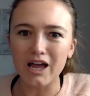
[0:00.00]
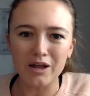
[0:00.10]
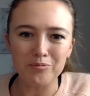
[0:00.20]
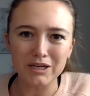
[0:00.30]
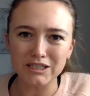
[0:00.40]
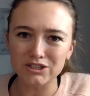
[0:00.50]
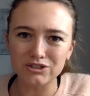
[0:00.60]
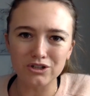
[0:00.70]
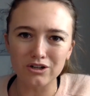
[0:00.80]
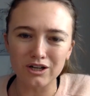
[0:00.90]
And because it's
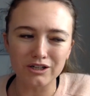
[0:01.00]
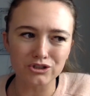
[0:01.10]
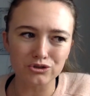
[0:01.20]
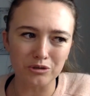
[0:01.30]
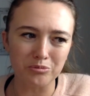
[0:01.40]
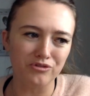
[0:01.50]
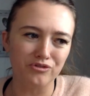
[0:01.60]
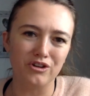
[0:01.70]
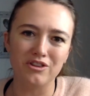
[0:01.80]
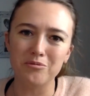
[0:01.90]
no longer enjoyable
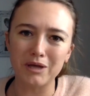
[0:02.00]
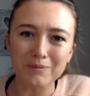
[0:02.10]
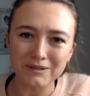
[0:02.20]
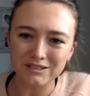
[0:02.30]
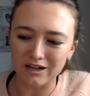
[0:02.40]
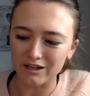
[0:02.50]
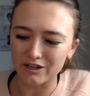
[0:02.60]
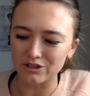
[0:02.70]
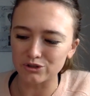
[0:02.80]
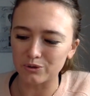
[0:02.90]
for you, the baby's not going
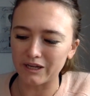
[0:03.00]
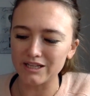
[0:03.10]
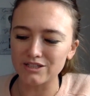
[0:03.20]
to enjoy it.